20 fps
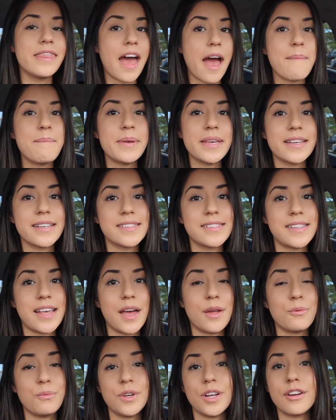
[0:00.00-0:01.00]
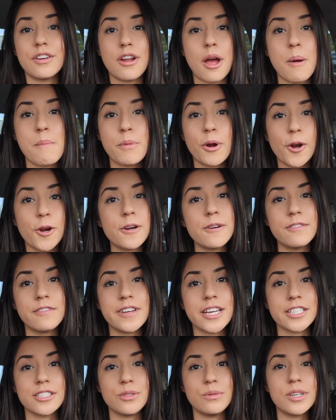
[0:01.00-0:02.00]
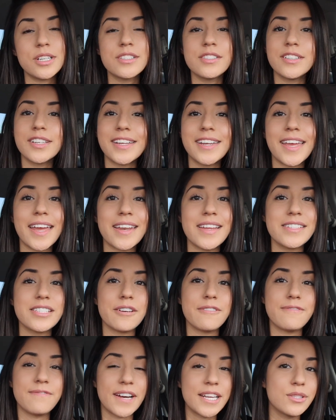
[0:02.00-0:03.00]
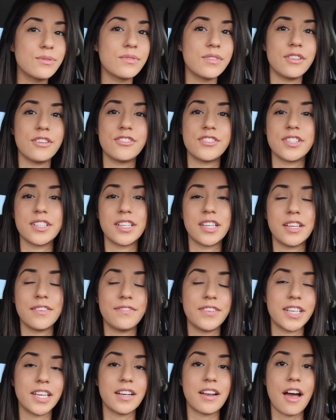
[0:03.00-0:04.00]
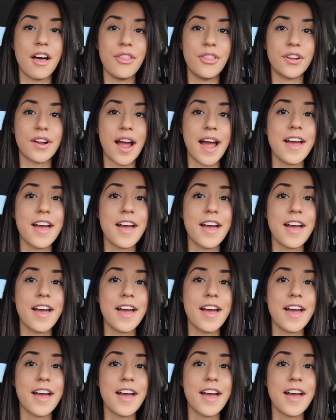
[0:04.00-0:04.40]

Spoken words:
That being said, we are not perfect. You are still going to get into fights with your significant other.